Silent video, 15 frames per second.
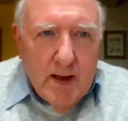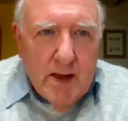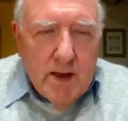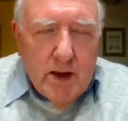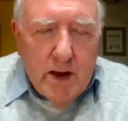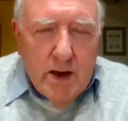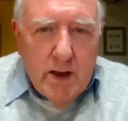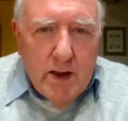550 287.
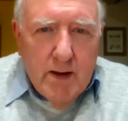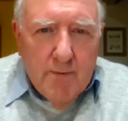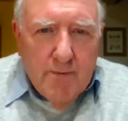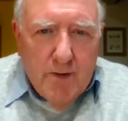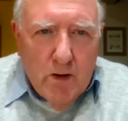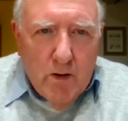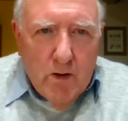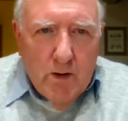You can
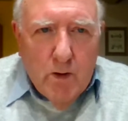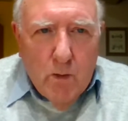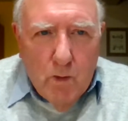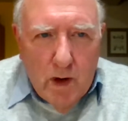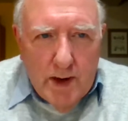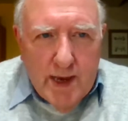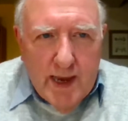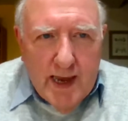phone,
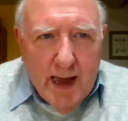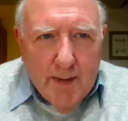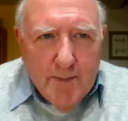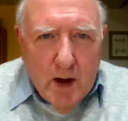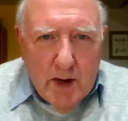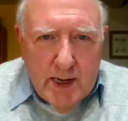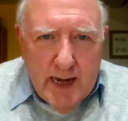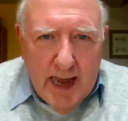WhatsApp,
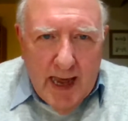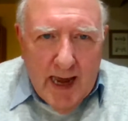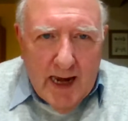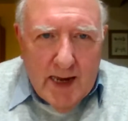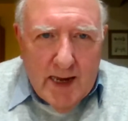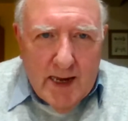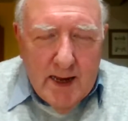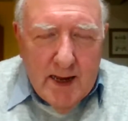or
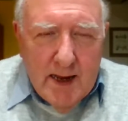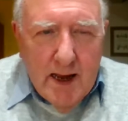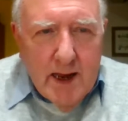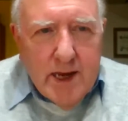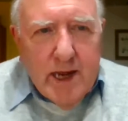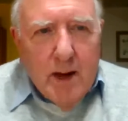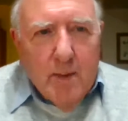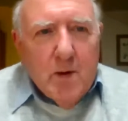text,
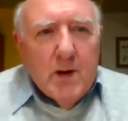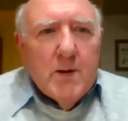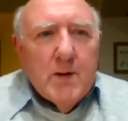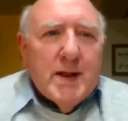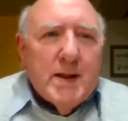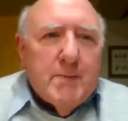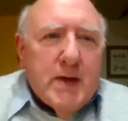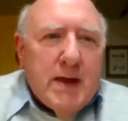and someone will